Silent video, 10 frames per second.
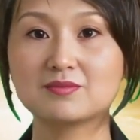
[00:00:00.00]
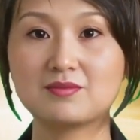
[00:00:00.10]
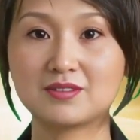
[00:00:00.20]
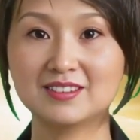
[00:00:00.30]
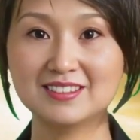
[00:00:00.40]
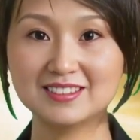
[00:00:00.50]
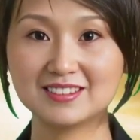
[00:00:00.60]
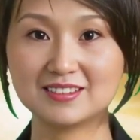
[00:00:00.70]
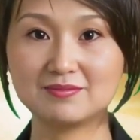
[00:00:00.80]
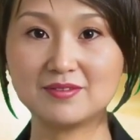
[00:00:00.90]

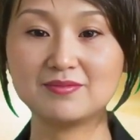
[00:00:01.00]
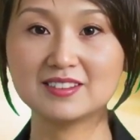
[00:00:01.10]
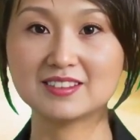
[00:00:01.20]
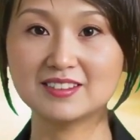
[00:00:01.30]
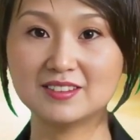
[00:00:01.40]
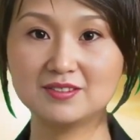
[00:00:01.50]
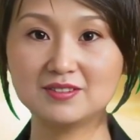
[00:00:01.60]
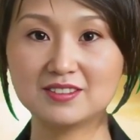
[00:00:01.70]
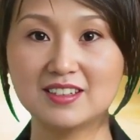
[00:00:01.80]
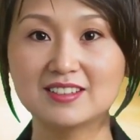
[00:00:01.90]
Immigration has become a
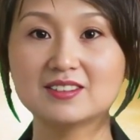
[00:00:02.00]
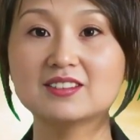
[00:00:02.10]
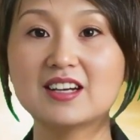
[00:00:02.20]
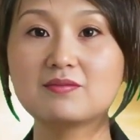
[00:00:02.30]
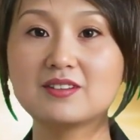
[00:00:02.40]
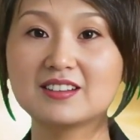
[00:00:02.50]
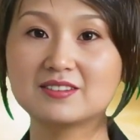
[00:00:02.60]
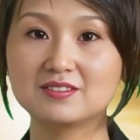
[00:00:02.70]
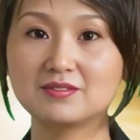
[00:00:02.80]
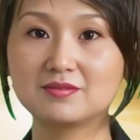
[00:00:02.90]
focal point of
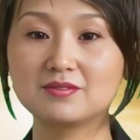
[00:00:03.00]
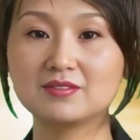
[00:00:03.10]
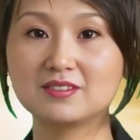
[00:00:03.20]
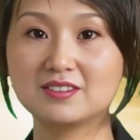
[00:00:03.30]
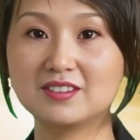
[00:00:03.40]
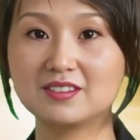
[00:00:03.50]
U.S. politics,